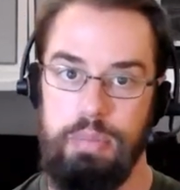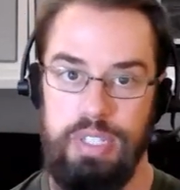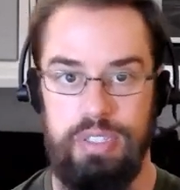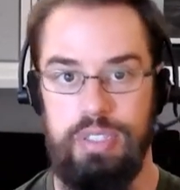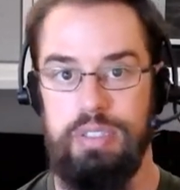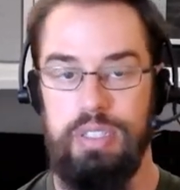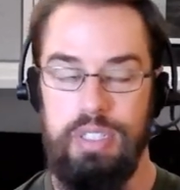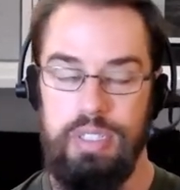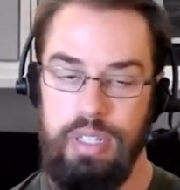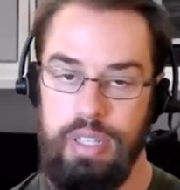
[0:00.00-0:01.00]

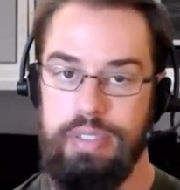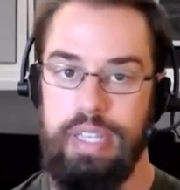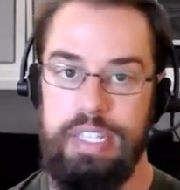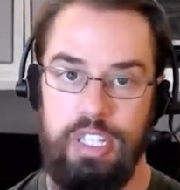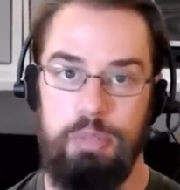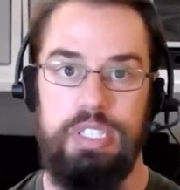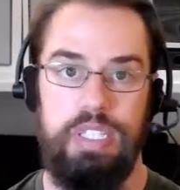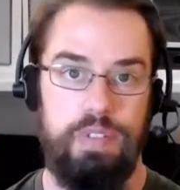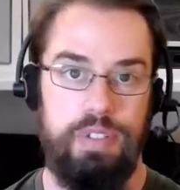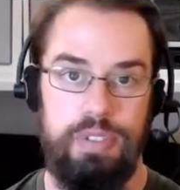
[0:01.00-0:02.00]
That's going to be
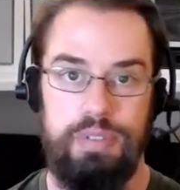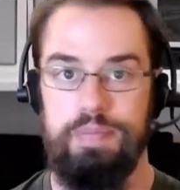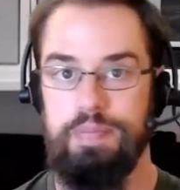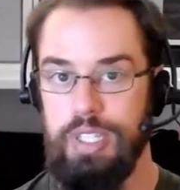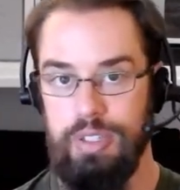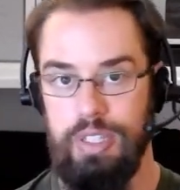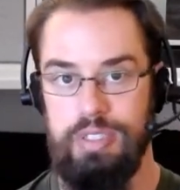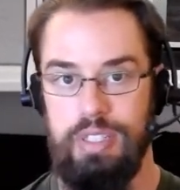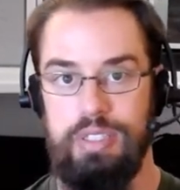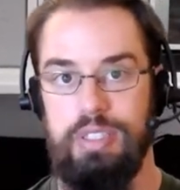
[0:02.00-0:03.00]
difficult, unless there's